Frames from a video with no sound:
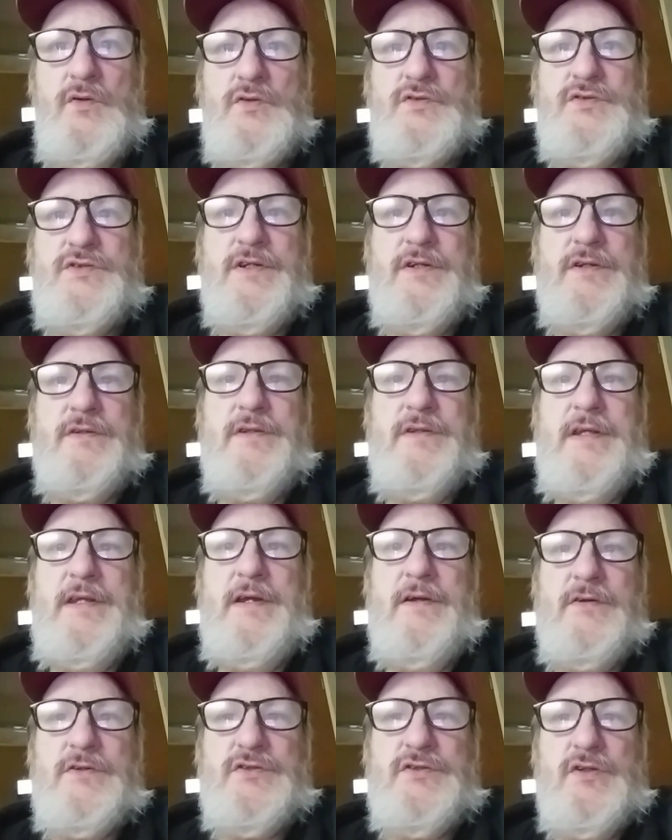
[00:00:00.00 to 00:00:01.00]
Who's the
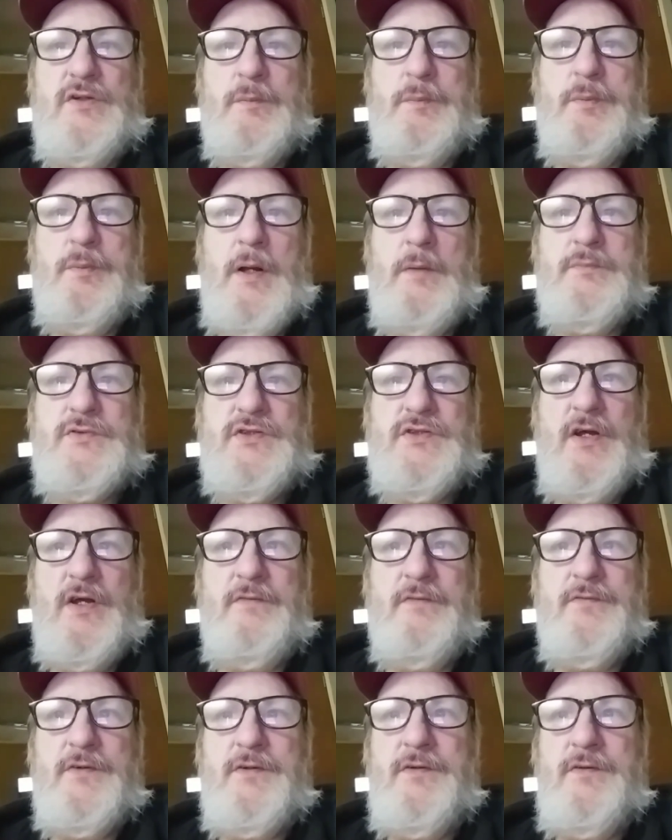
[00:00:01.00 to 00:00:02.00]
Arizona problem
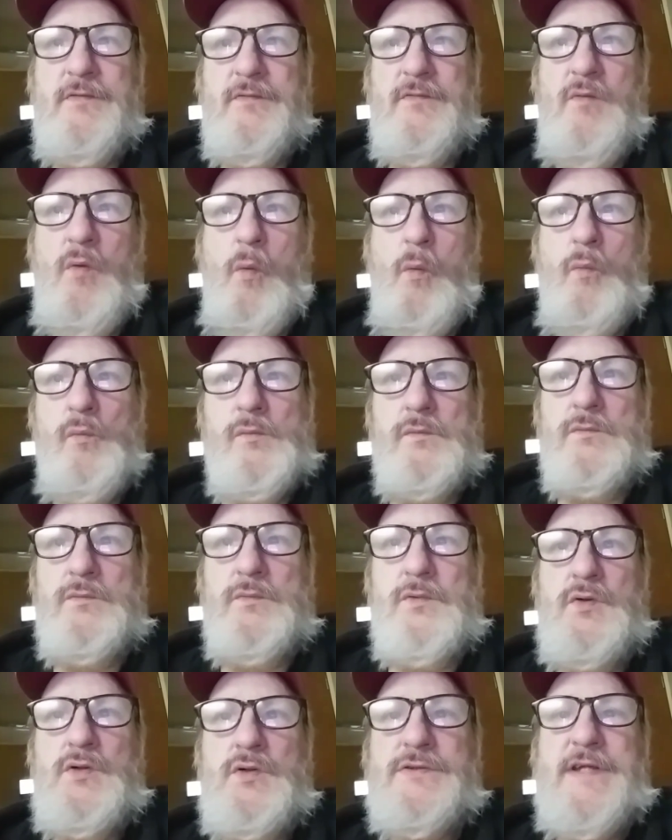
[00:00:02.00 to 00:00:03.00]
solver?
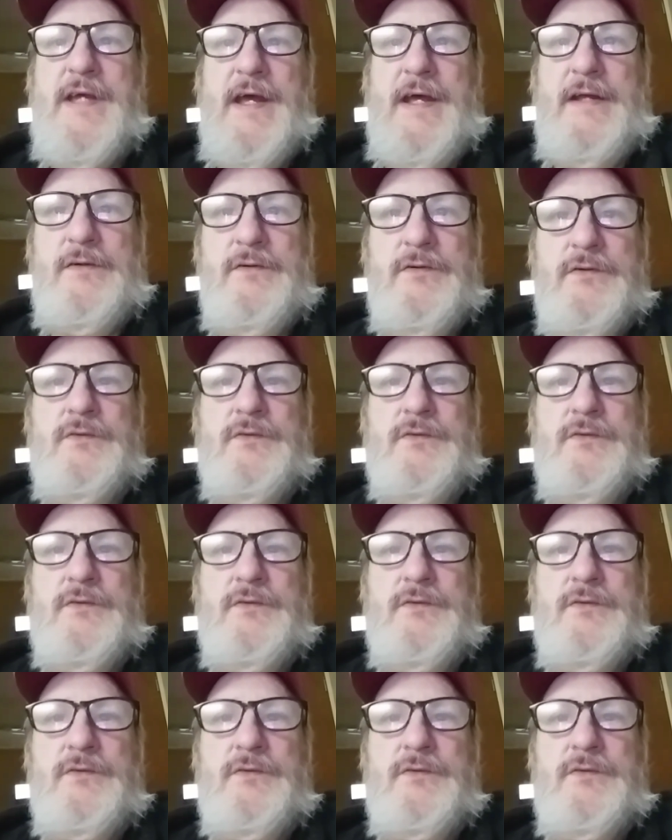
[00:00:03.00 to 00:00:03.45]
Who is that?